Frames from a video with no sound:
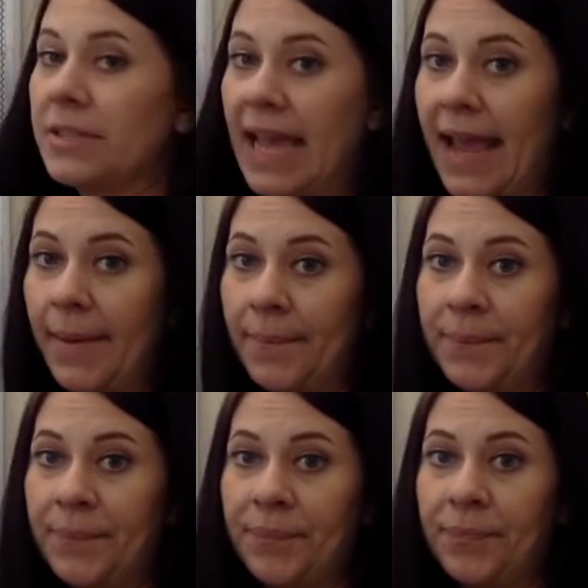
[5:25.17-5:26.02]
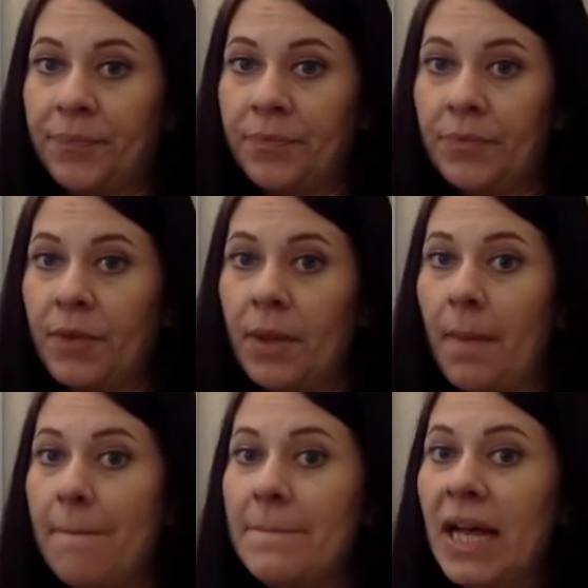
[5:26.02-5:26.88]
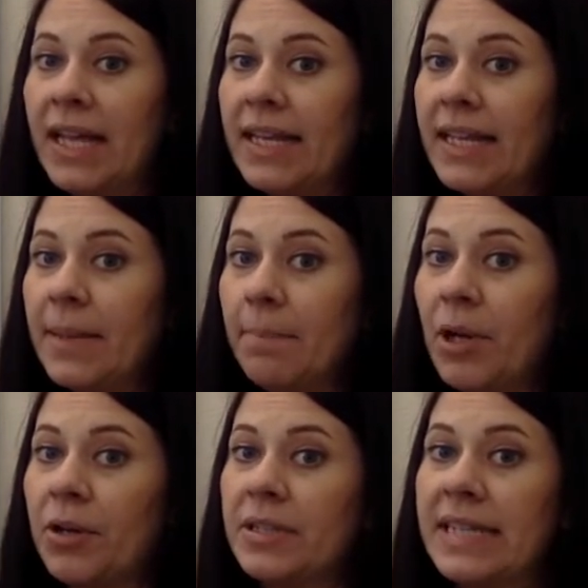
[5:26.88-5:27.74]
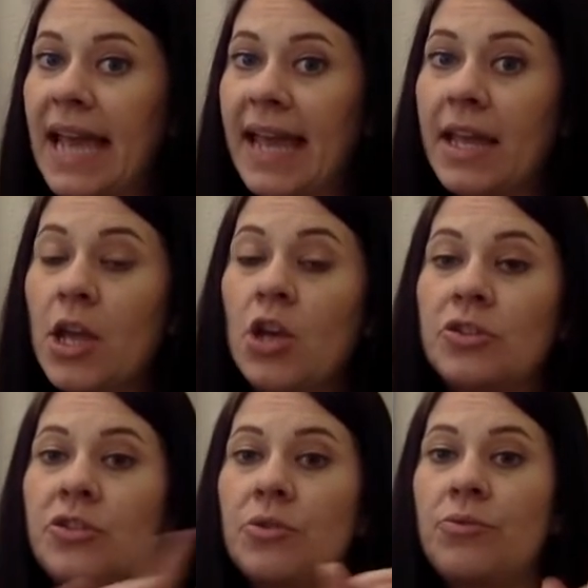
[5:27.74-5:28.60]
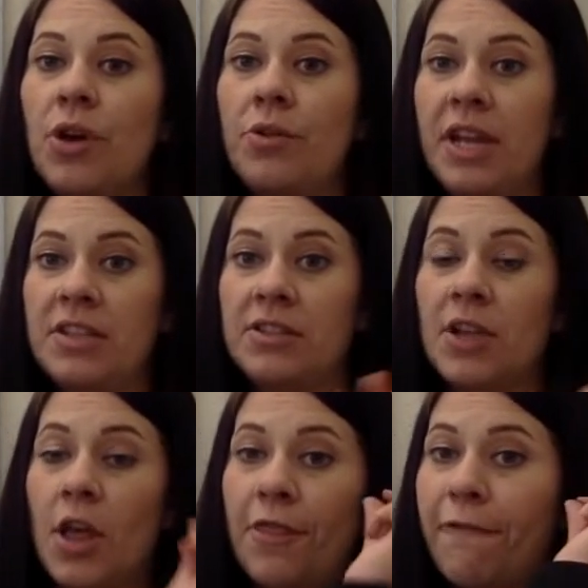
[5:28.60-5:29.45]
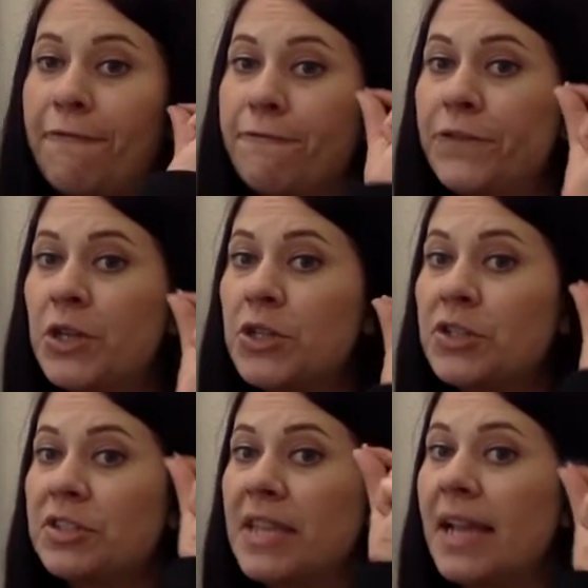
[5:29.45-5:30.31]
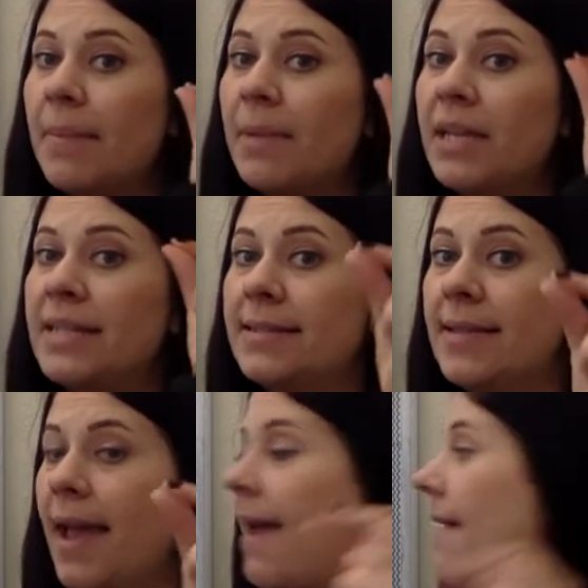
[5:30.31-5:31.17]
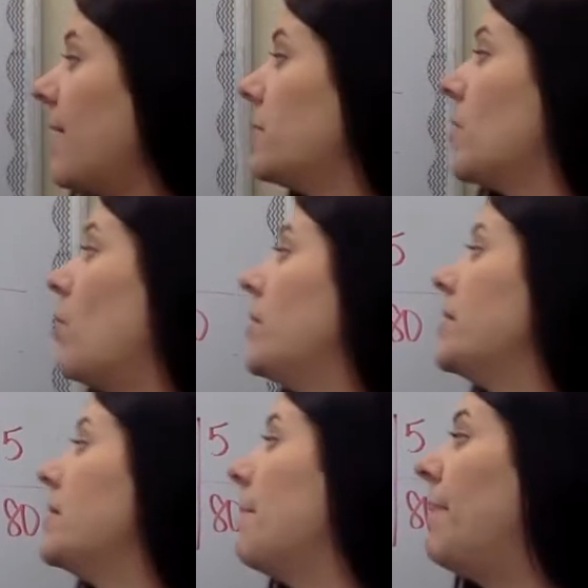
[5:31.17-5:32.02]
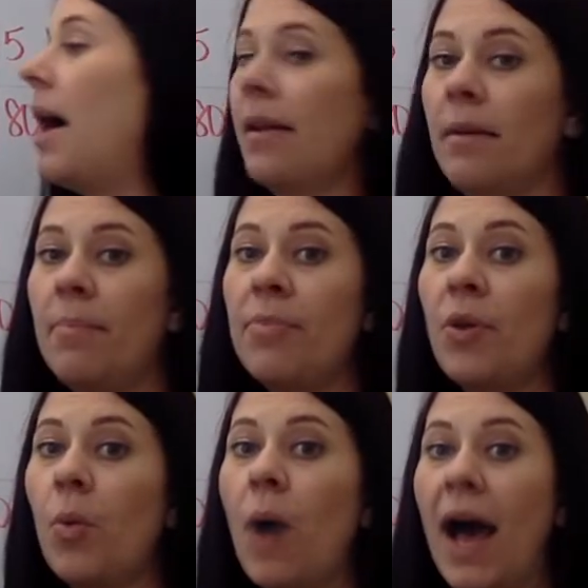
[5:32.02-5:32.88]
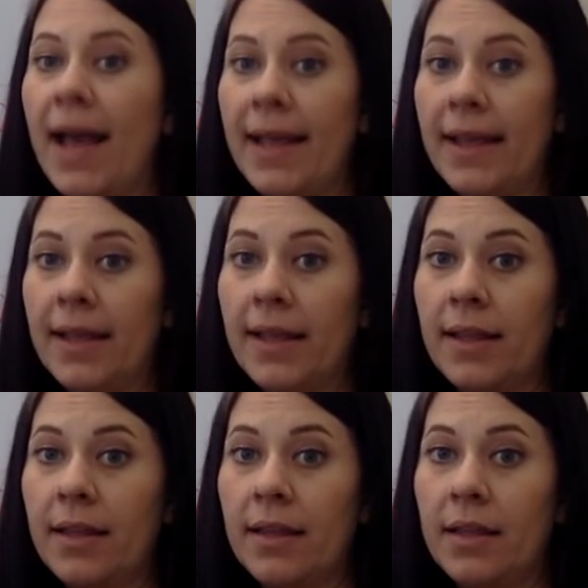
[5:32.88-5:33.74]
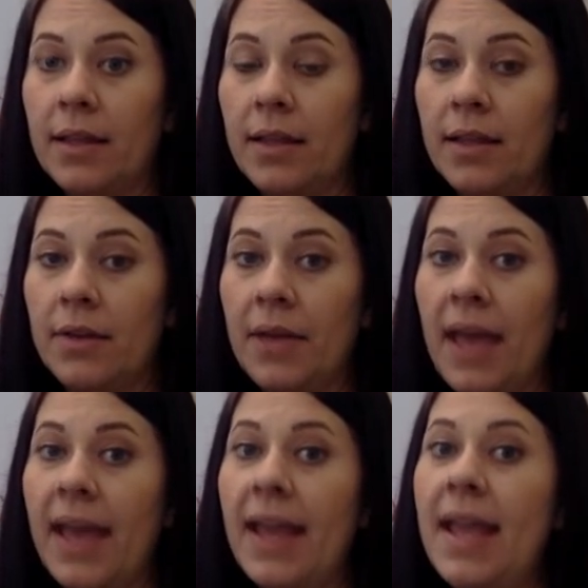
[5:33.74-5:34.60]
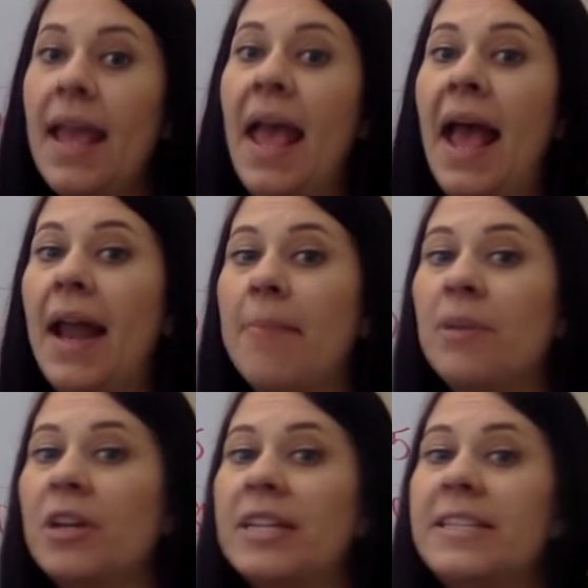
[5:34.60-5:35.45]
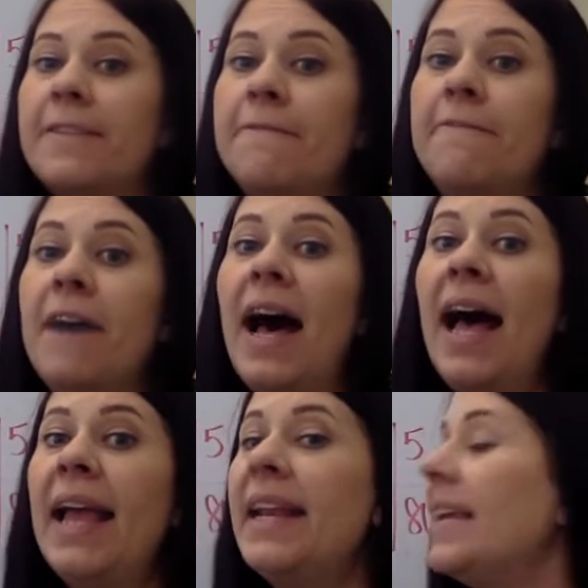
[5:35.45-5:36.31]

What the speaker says: day. Money per day. So notice the first thing I'm going to say is always the bottom, the Y. Okay? And I'm going to divide